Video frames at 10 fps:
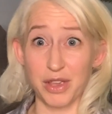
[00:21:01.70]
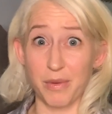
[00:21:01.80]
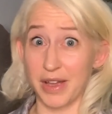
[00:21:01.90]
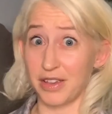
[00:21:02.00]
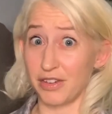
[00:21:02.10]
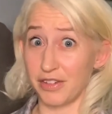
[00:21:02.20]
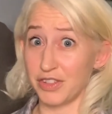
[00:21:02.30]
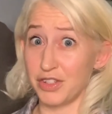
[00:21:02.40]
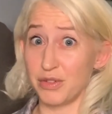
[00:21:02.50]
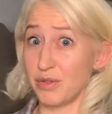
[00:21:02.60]
want. You don't have to
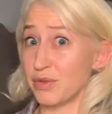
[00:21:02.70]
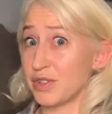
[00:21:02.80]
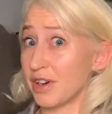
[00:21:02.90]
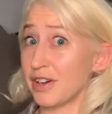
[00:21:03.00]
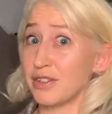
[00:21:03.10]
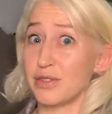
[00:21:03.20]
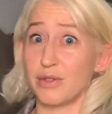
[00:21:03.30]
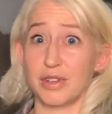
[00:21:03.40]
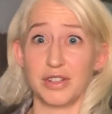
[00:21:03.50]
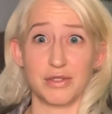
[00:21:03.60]
do new starts. You
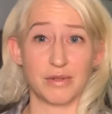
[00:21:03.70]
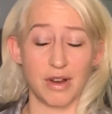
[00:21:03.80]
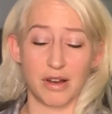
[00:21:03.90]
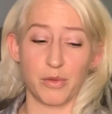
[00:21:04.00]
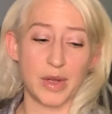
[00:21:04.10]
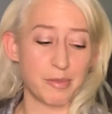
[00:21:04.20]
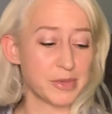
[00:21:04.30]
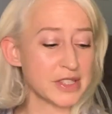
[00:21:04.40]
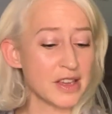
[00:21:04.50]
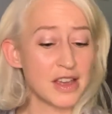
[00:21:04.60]
can do all
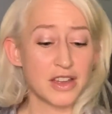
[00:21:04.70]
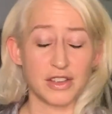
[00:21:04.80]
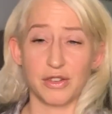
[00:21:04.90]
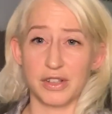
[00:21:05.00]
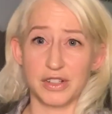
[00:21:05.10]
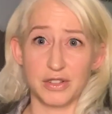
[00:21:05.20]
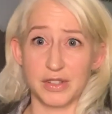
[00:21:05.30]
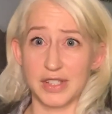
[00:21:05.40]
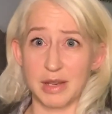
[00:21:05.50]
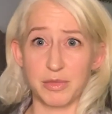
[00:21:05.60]
whips. You can do the
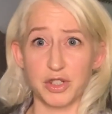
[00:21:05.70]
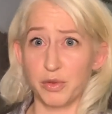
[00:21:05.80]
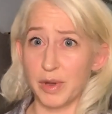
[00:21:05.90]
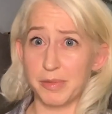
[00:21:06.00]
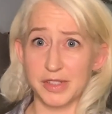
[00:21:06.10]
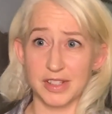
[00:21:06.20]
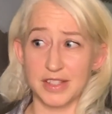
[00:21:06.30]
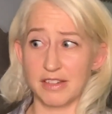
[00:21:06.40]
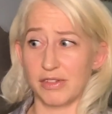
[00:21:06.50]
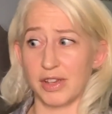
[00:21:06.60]
same two whips to see
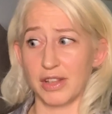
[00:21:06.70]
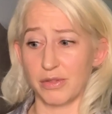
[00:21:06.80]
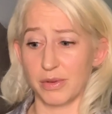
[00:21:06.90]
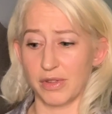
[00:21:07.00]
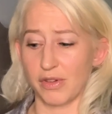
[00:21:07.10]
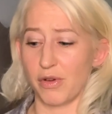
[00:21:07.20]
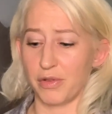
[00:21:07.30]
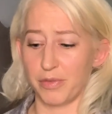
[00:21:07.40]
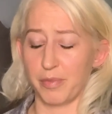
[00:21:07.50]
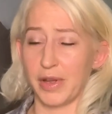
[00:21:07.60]
if you can get through the whole
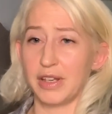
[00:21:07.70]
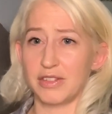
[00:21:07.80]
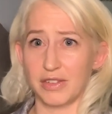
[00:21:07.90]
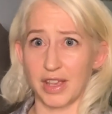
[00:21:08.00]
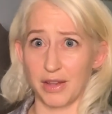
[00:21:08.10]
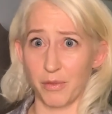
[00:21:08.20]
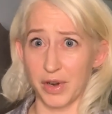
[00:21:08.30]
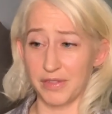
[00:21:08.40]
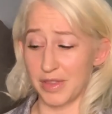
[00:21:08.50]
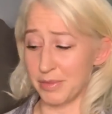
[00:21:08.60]
month, get one
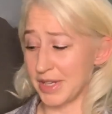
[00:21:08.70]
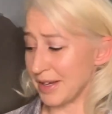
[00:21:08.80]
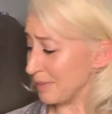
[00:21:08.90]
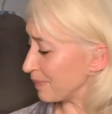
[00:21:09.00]
of them done.